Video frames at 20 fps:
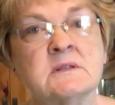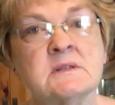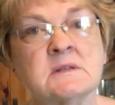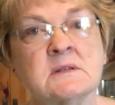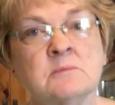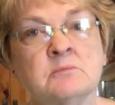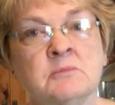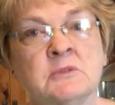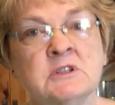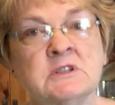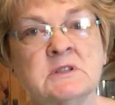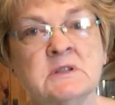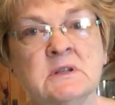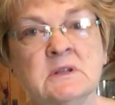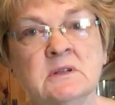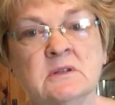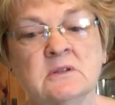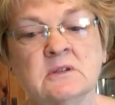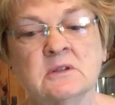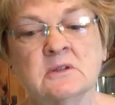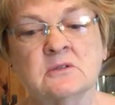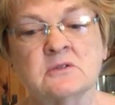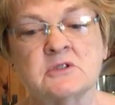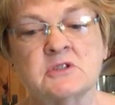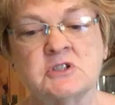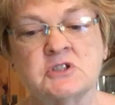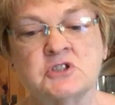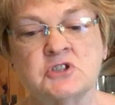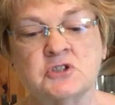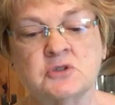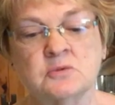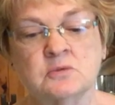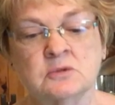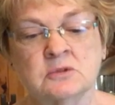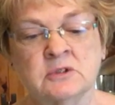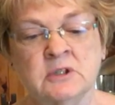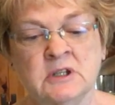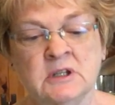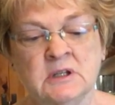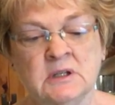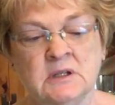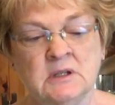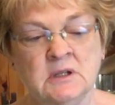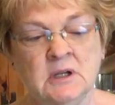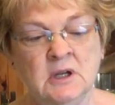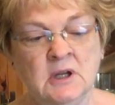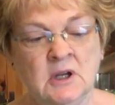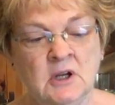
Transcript: some materials that you will need.